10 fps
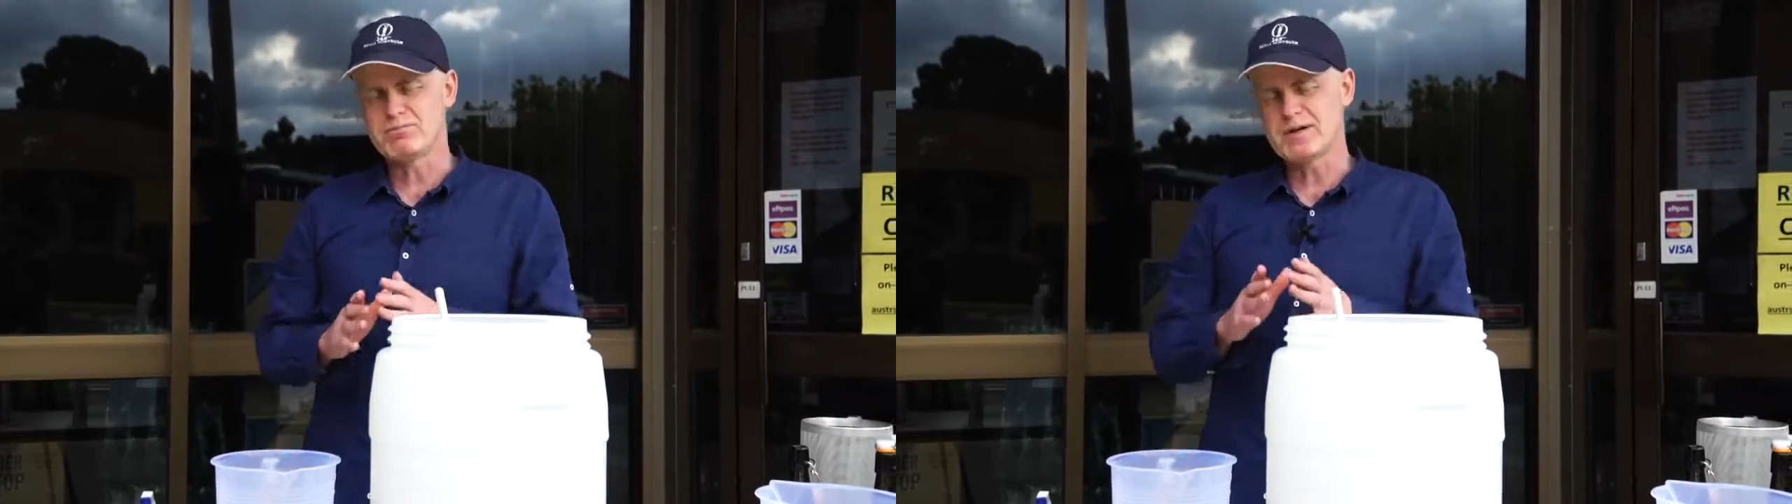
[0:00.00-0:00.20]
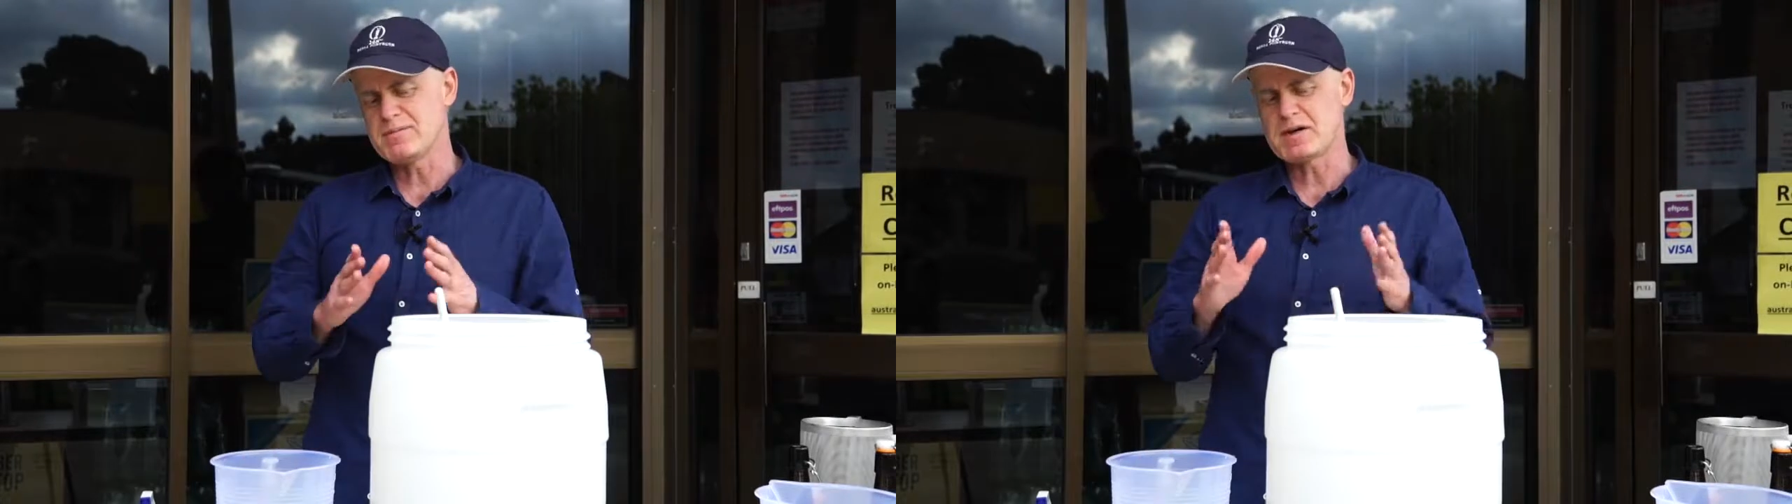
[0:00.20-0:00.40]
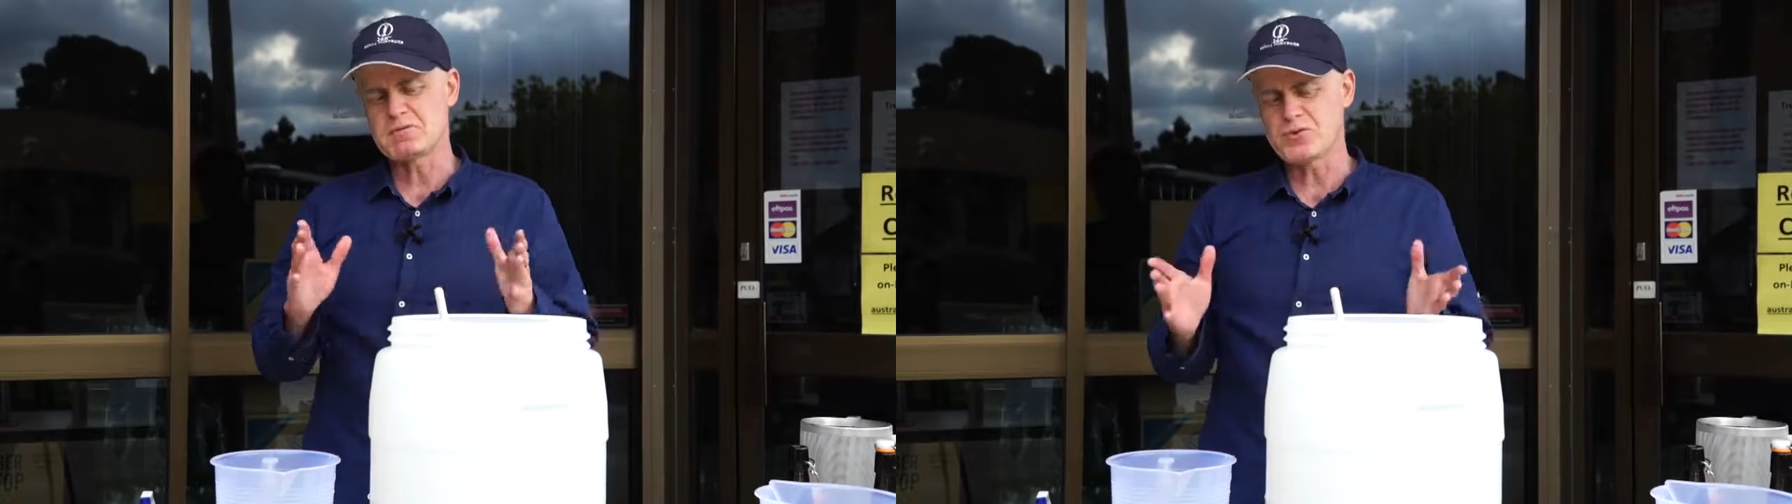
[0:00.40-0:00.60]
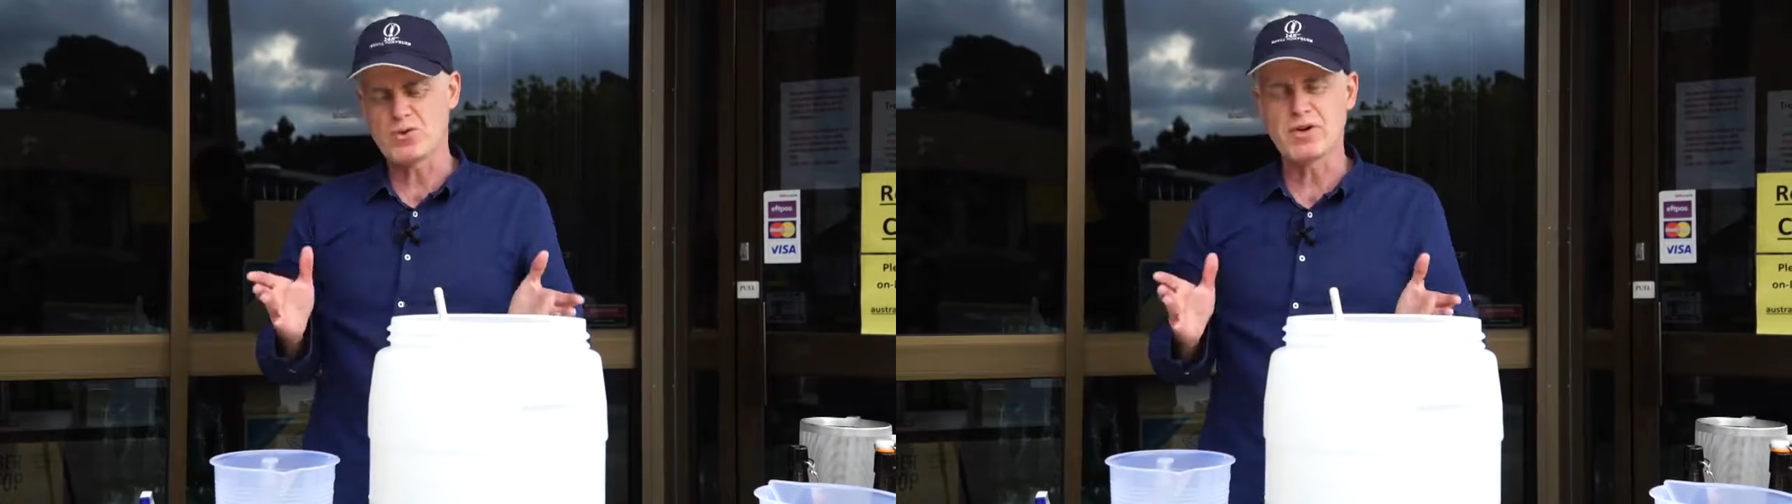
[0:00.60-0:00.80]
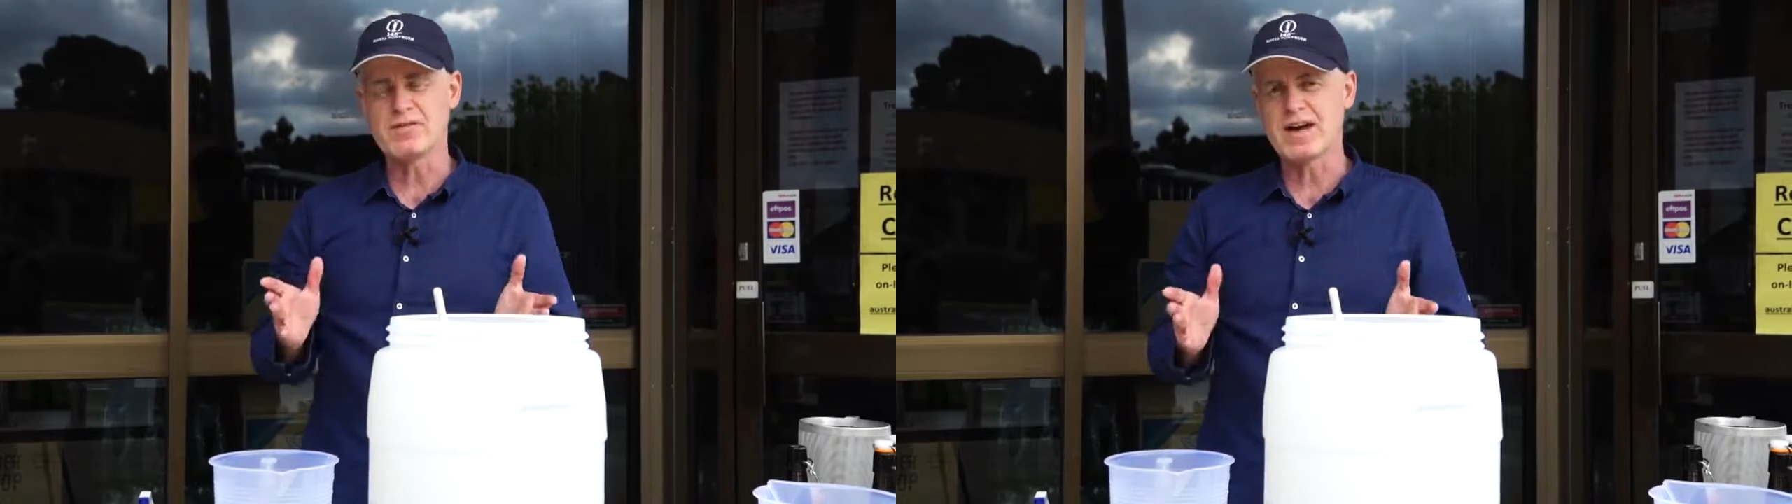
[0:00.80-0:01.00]
pretty much with
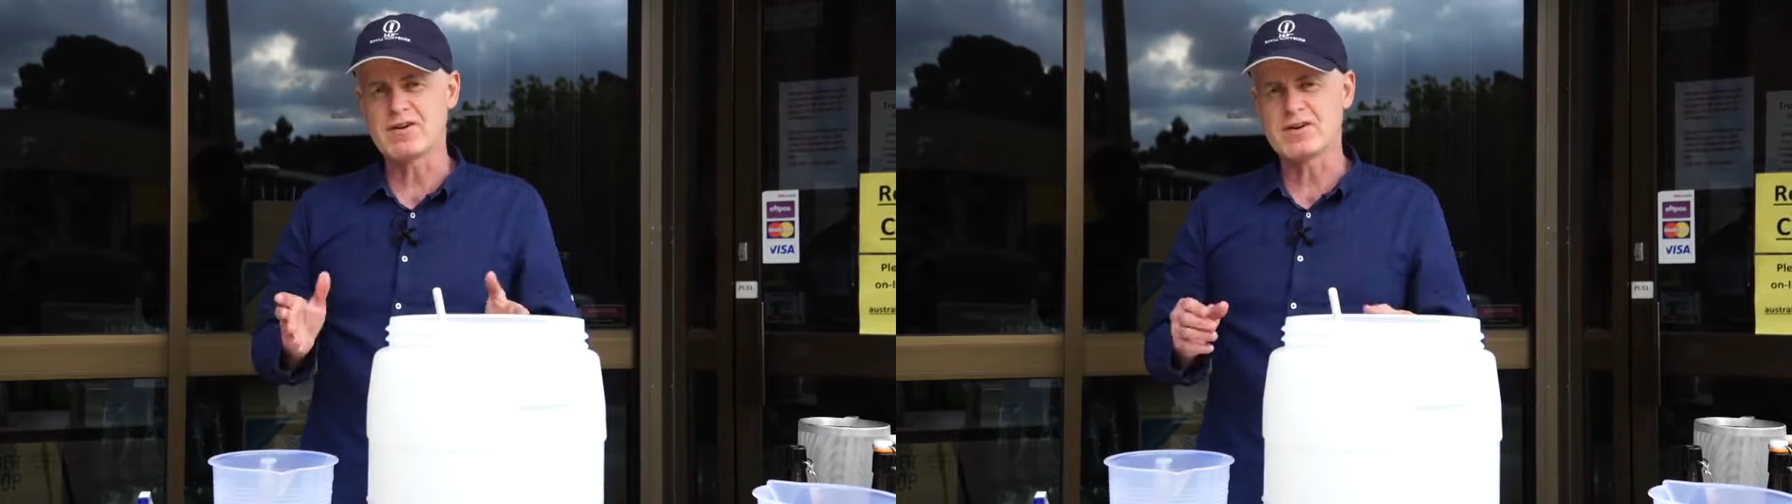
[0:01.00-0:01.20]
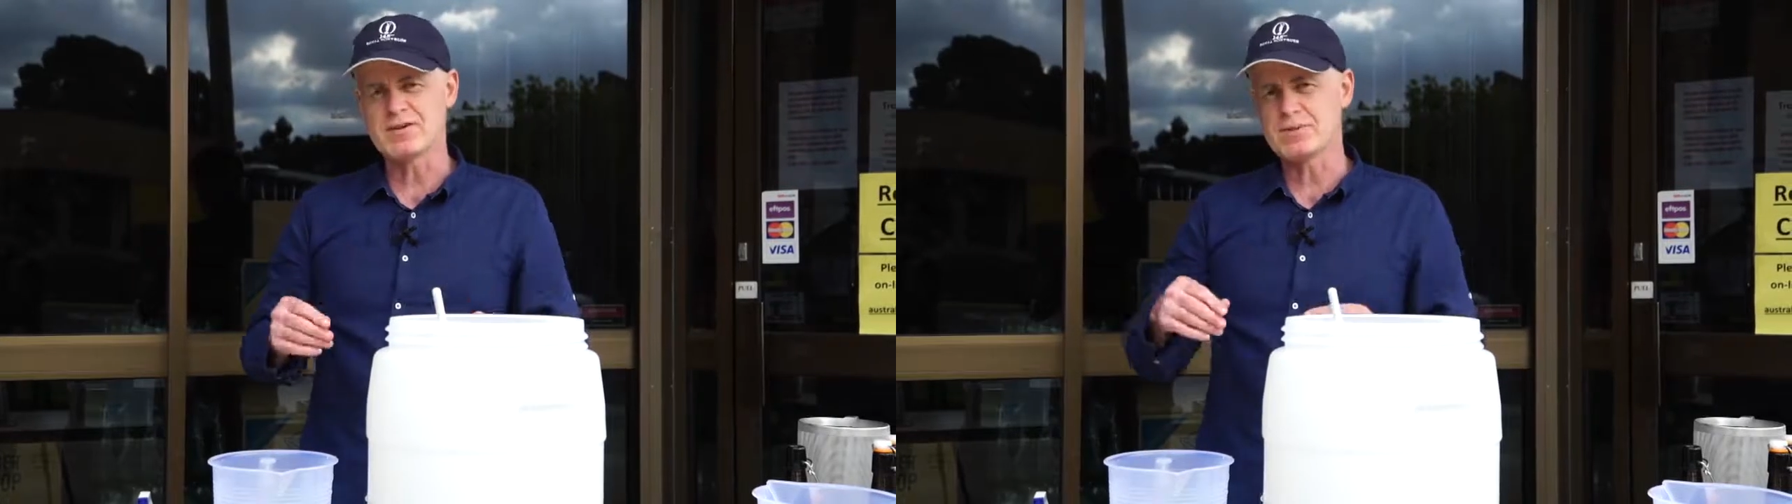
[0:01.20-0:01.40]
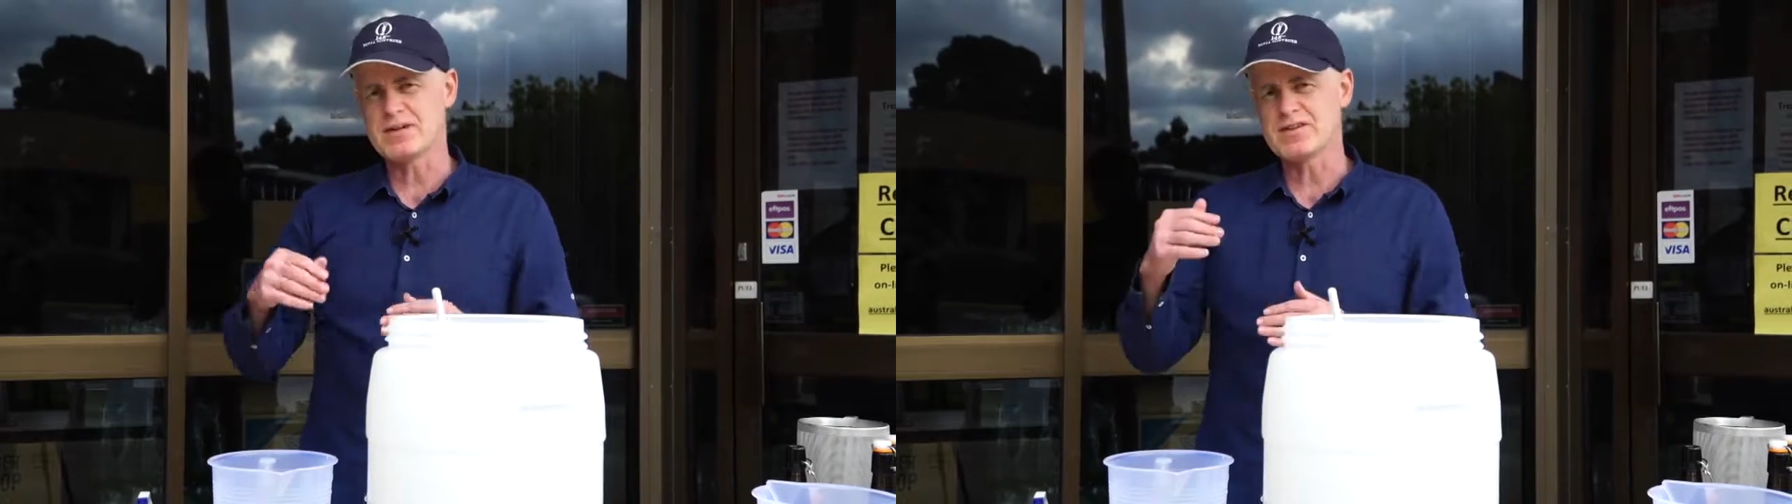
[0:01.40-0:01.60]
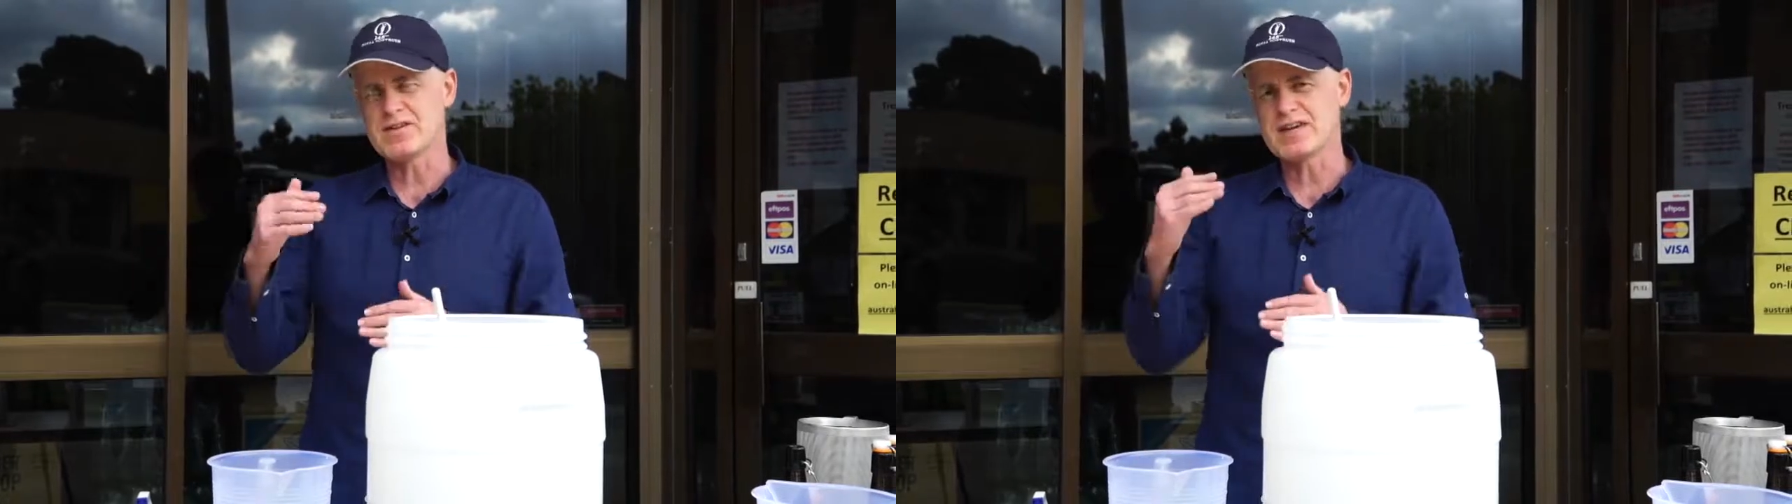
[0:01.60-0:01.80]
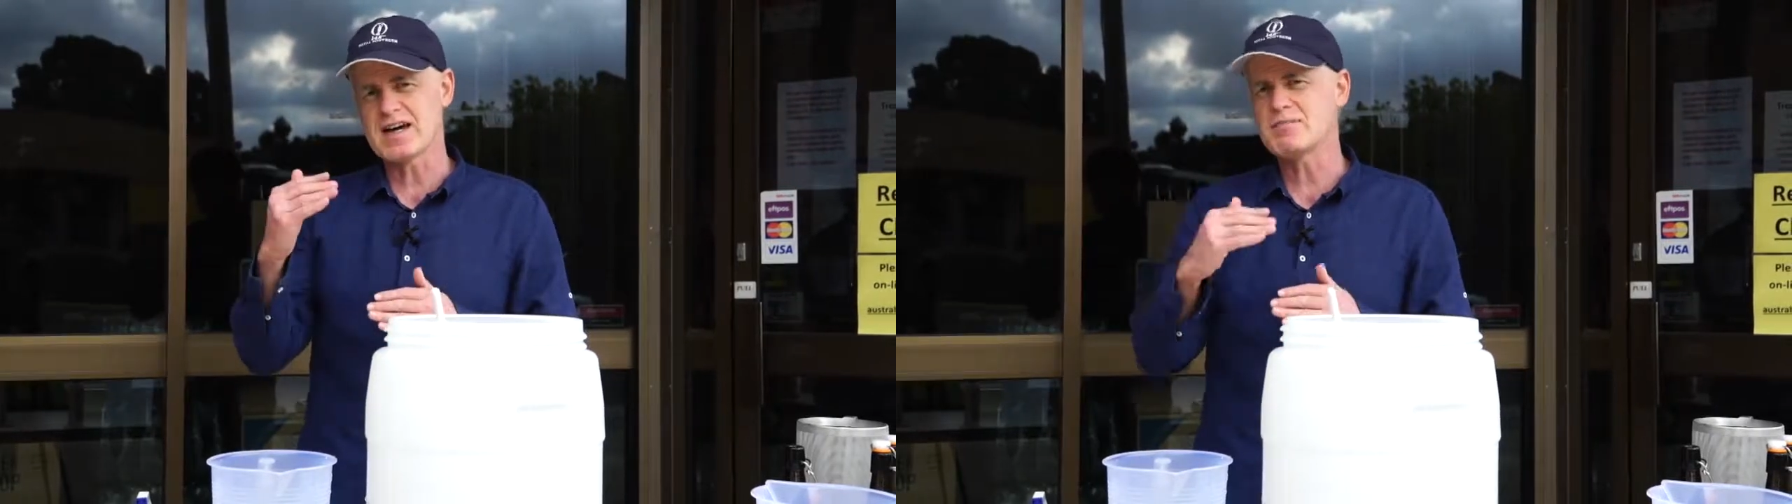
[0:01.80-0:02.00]
all of our recipes
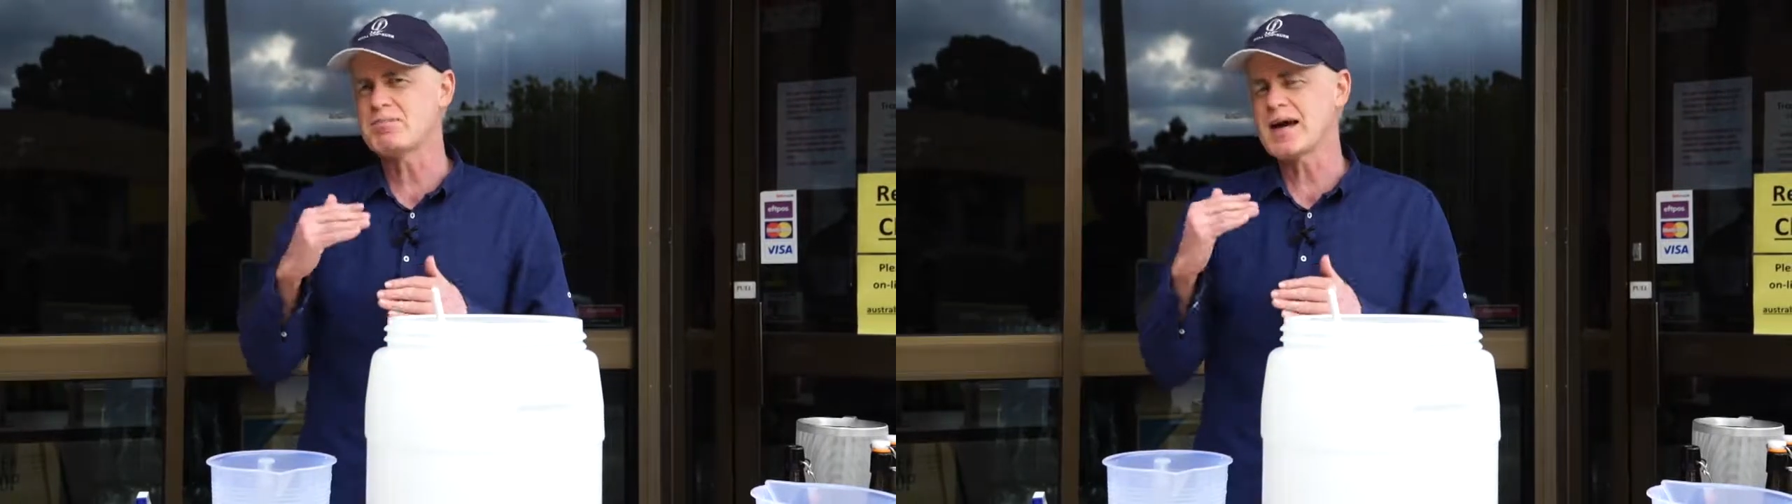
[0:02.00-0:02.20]
is cut it